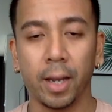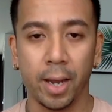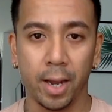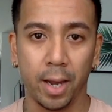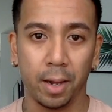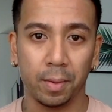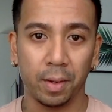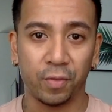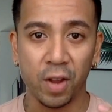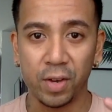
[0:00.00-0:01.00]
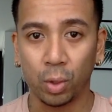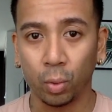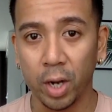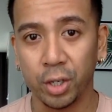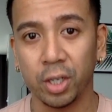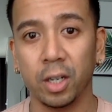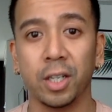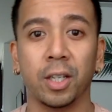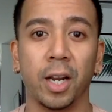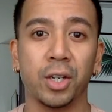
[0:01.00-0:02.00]
And if you have any questions on
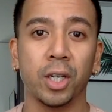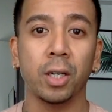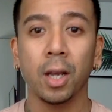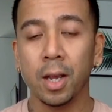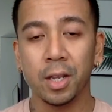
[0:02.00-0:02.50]
installation,